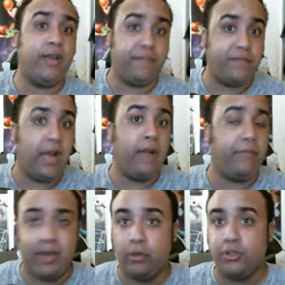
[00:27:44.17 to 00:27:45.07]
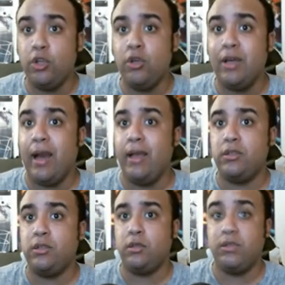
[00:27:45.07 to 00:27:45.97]
If not, then I will see you
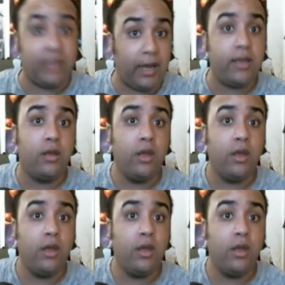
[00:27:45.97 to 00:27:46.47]
guys tonight